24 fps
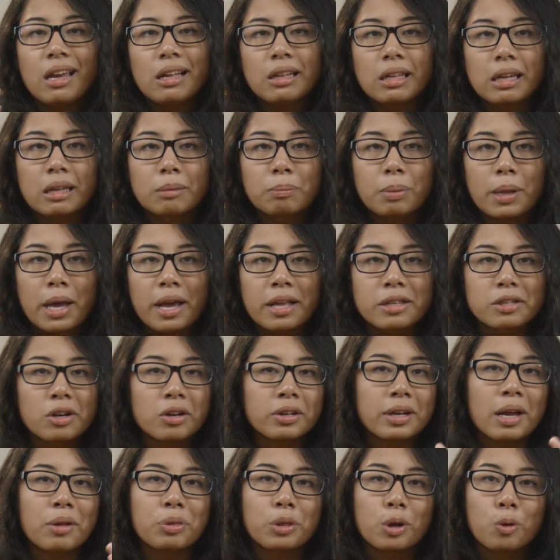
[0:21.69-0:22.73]
alien plants
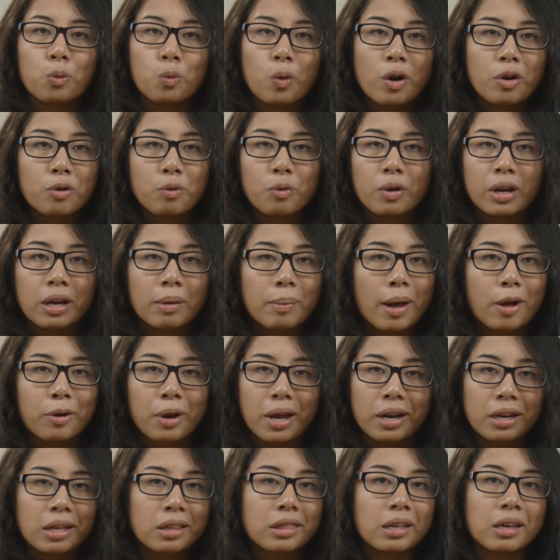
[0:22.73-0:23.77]
aren't out there wondering about
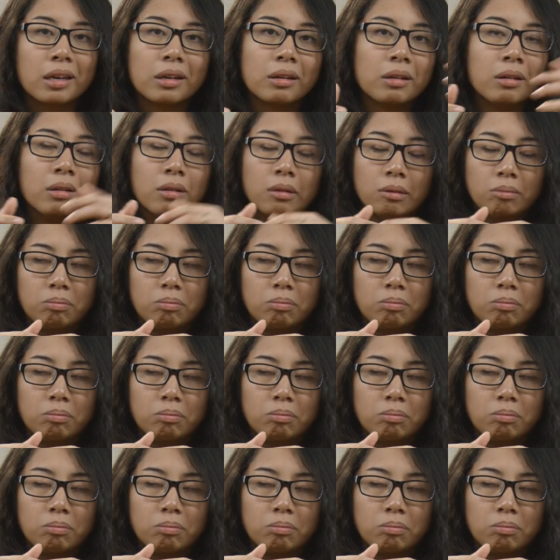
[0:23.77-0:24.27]
anything.